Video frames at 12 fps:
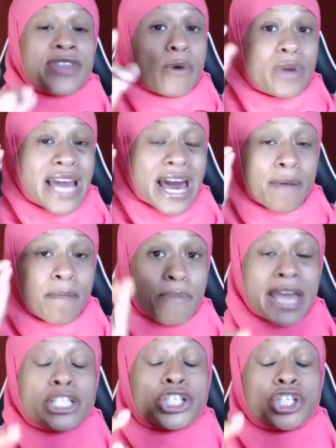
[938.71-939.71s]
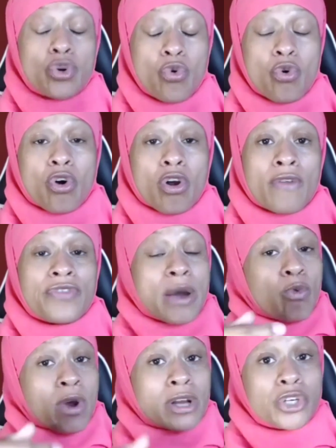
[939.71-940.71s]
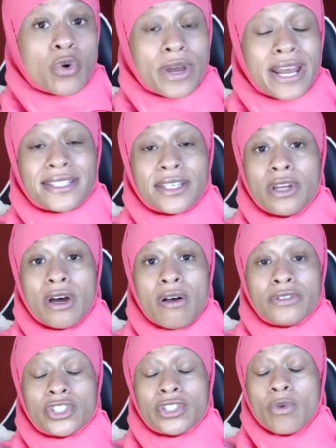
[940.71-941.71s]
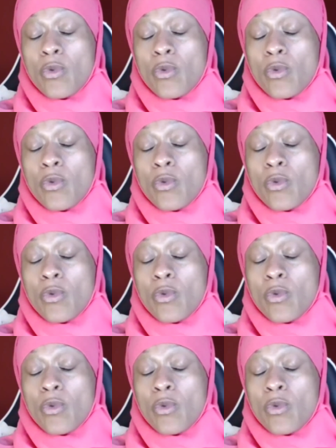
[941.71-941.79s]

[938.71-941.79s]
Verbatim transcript: that we got to make sure that we're doing as adults.